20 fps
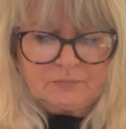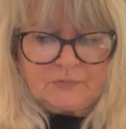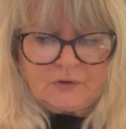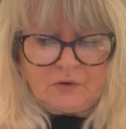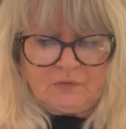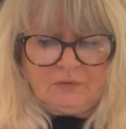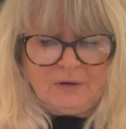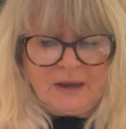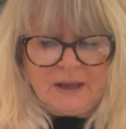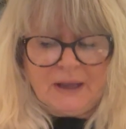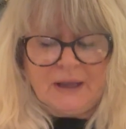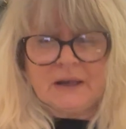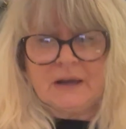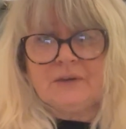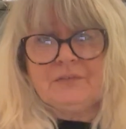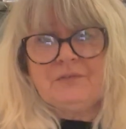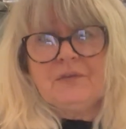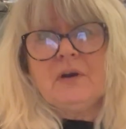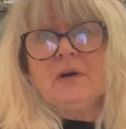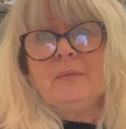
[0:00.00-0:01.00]
right, I'm going
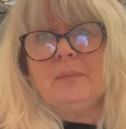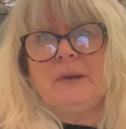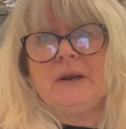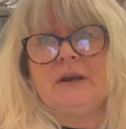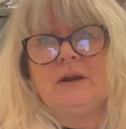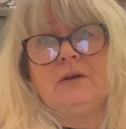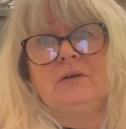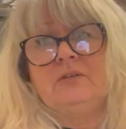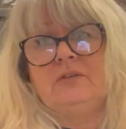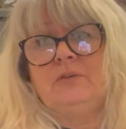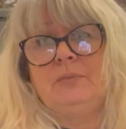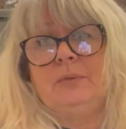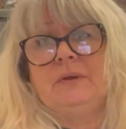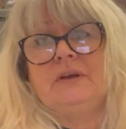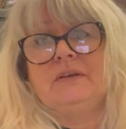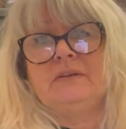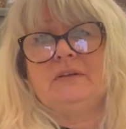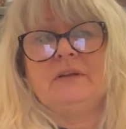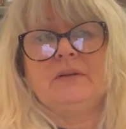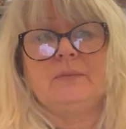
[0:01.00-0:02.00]
to follow my notes
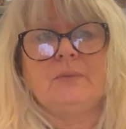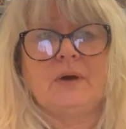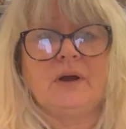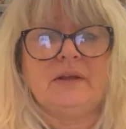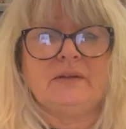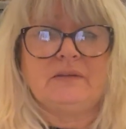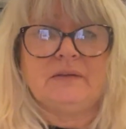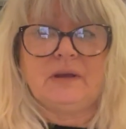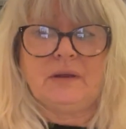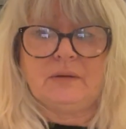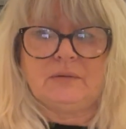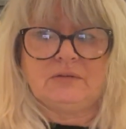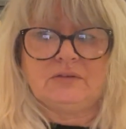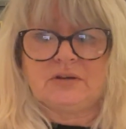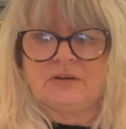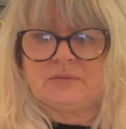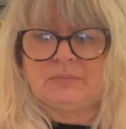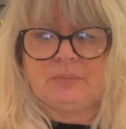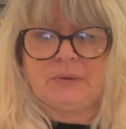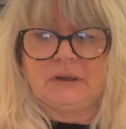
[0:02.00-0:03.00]
because otherwise I'll
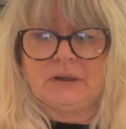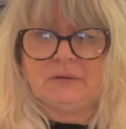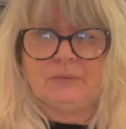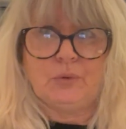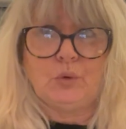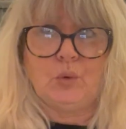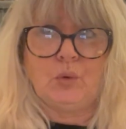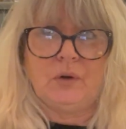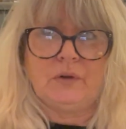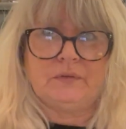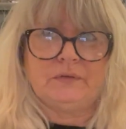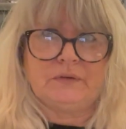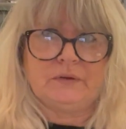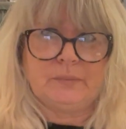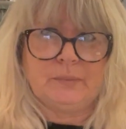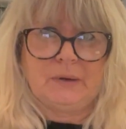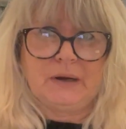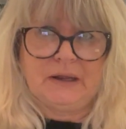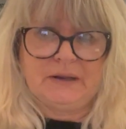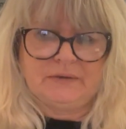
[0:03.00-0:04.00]
just be all over the
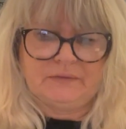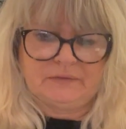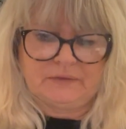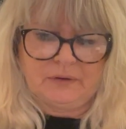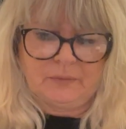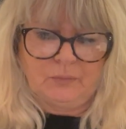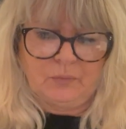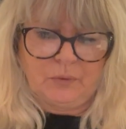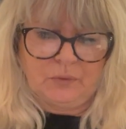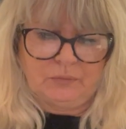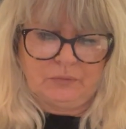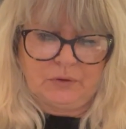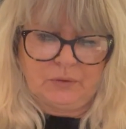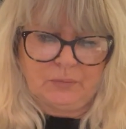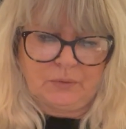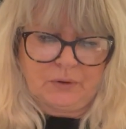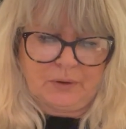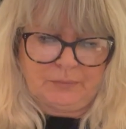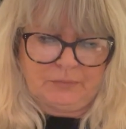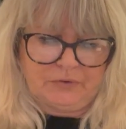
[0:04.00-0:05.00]
place and won't know
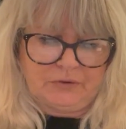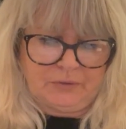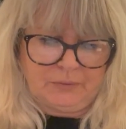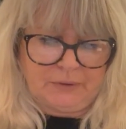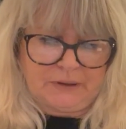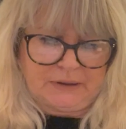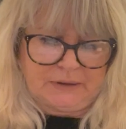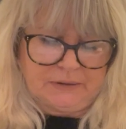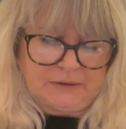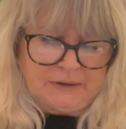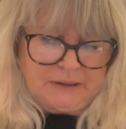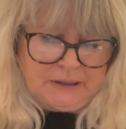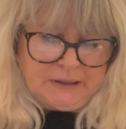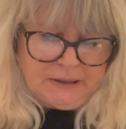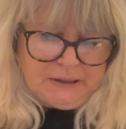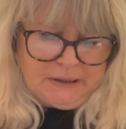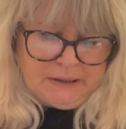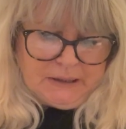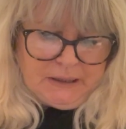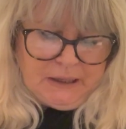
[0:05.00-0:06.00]
what I'm doing.
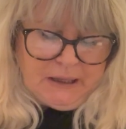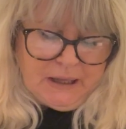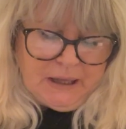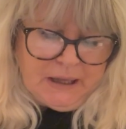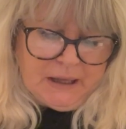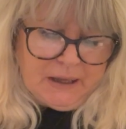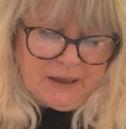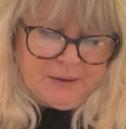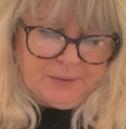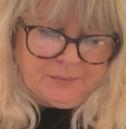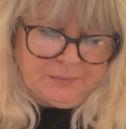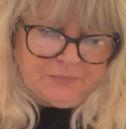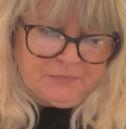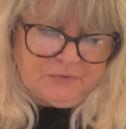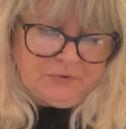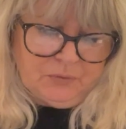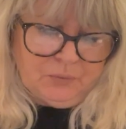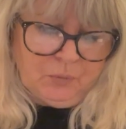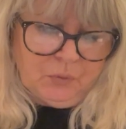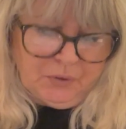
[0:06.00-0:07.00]

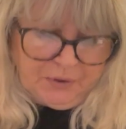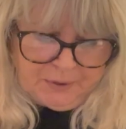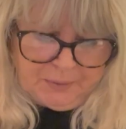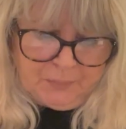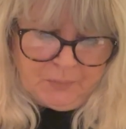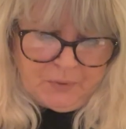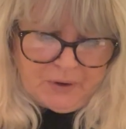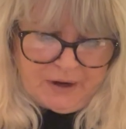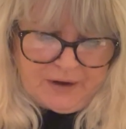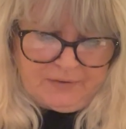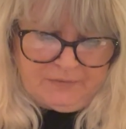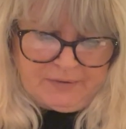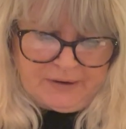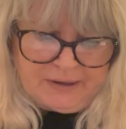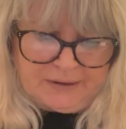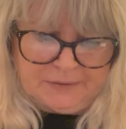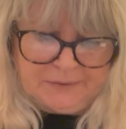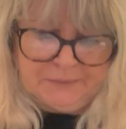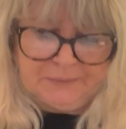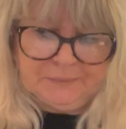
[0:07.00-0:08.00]
So what I'm wearing